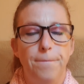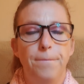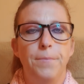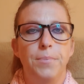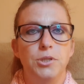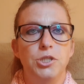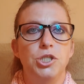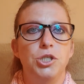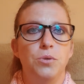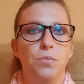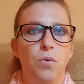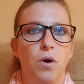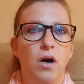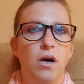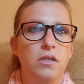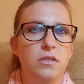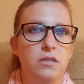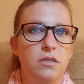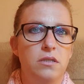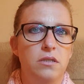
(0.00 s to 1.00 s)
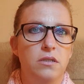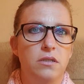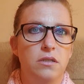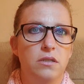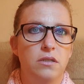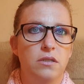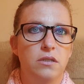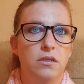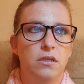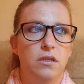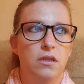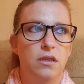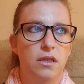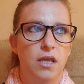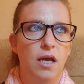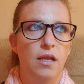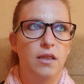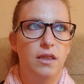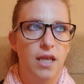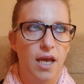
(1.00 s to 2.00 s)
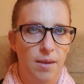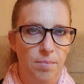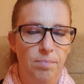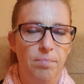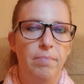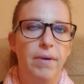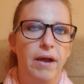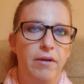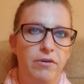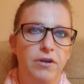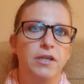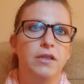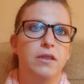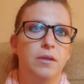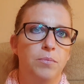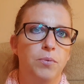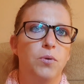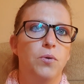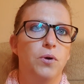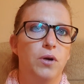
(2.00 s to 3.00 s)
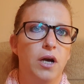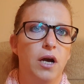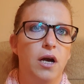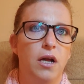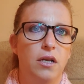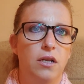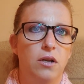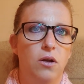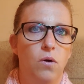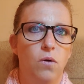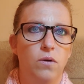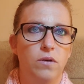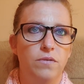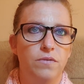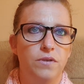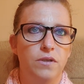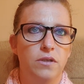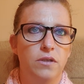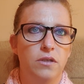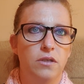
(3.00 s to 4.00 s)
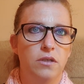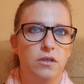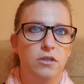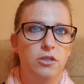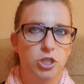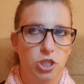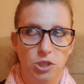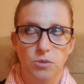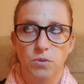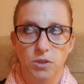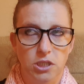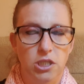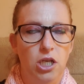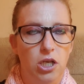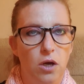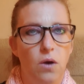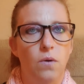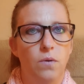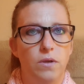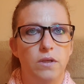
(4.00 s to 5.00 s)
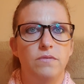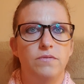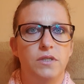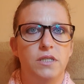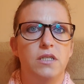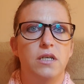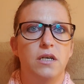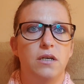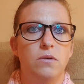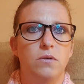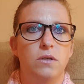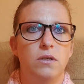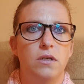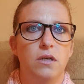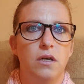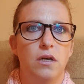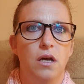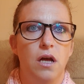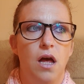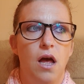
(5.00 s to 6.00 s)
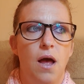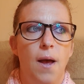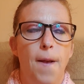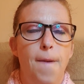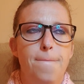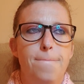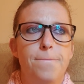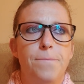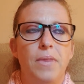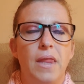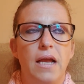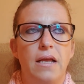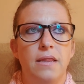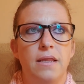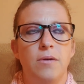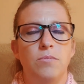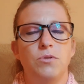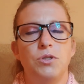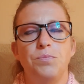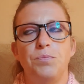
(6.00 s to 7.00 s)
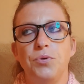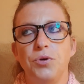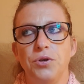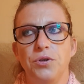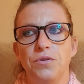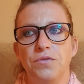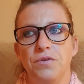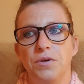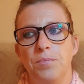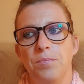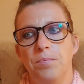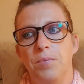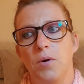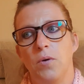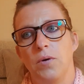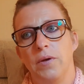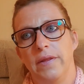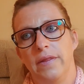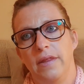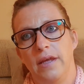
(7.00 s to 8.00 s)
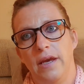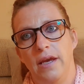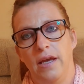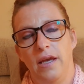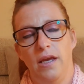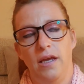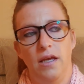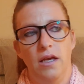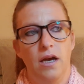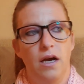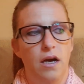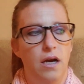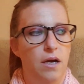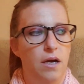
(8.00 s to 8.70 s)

But she was. They buried the poor girl alive. She was alive still. And that was proven by the